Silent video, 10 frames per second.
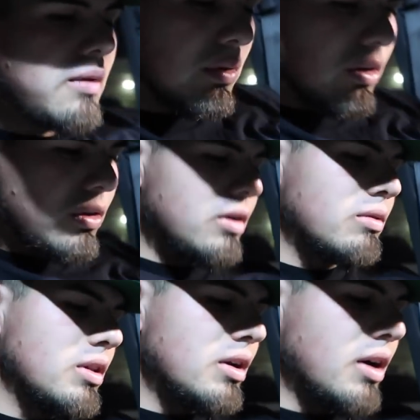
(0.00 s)
I've been
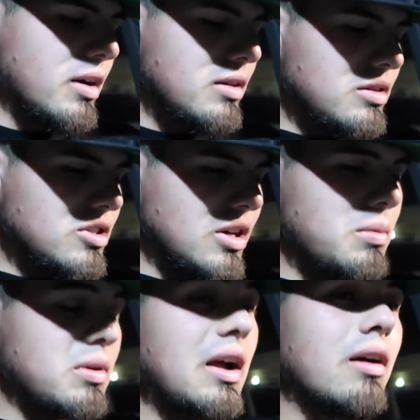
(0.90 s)
going really hard in the
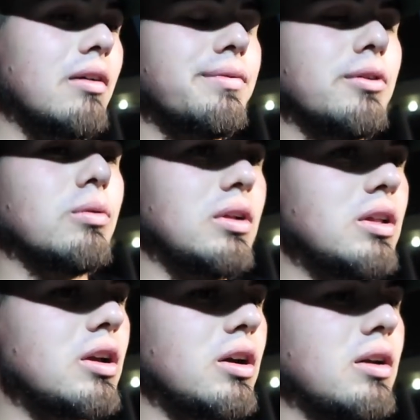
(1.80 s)
gym, and now I feel
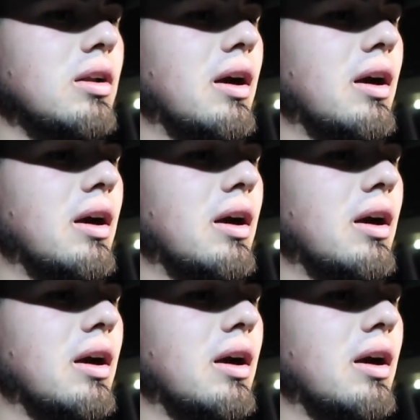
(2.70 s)
really good.